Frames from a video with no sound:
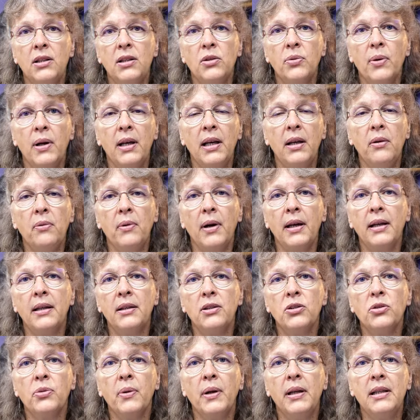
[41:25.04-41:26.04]
21
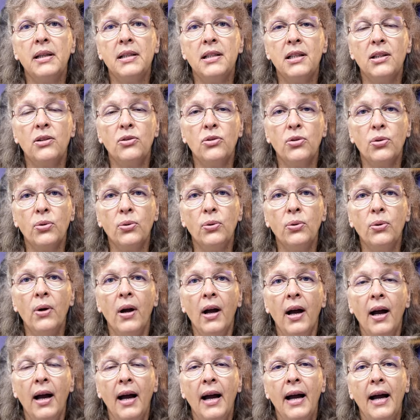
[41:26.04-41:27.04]
and 22.
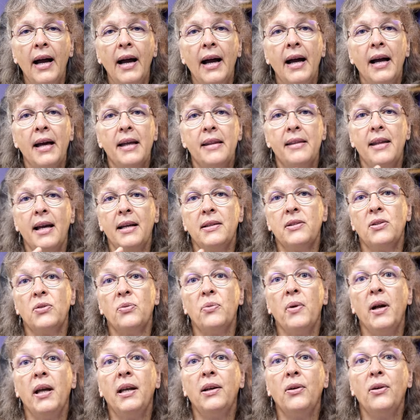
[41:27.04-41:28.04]

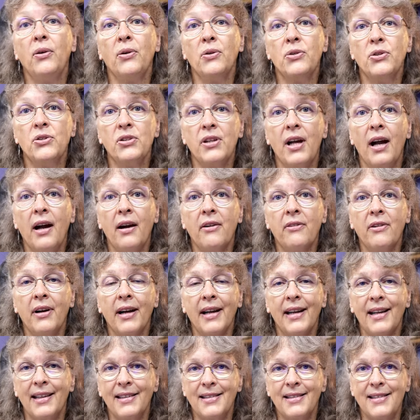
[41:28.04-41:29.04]
That's when
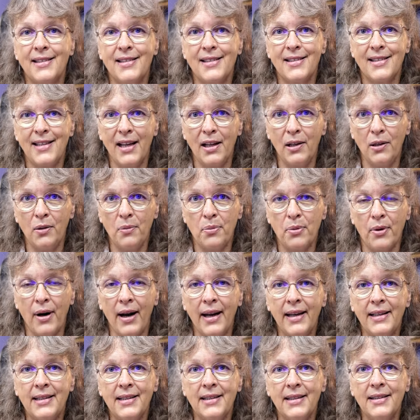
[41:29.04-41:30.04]
Ostara gets
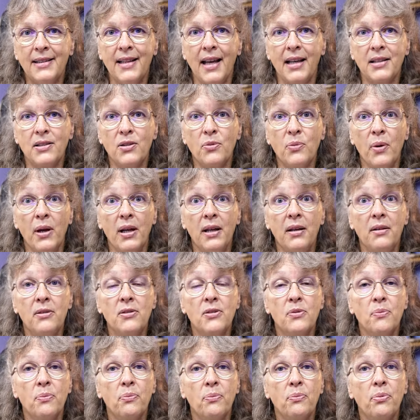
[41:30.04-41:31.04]
celebrated. That's when
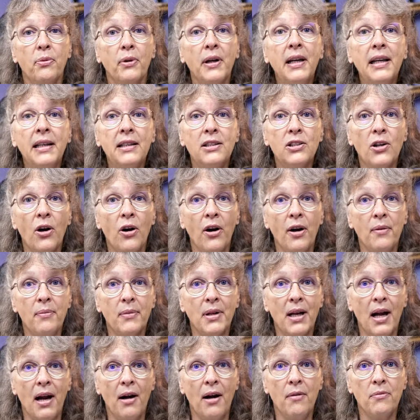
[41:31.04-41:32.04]

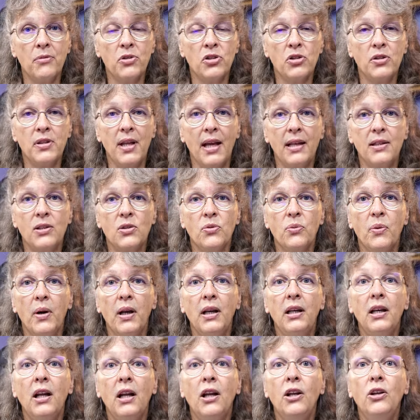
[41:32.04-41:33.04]
springtime comes. That's
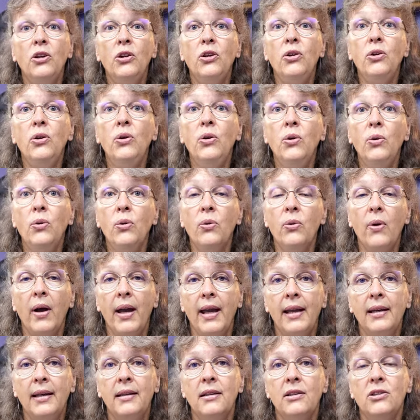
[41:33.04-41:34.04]
when new
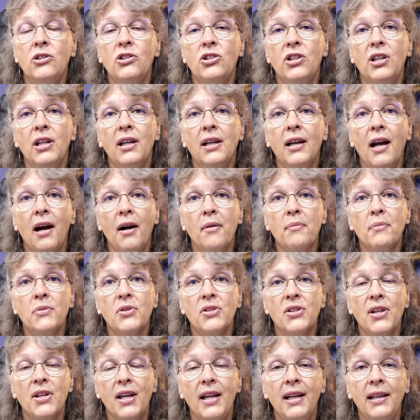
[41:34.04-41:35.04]
energy
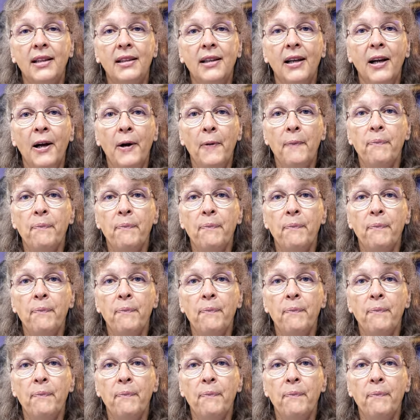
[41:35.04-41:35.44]
comes in.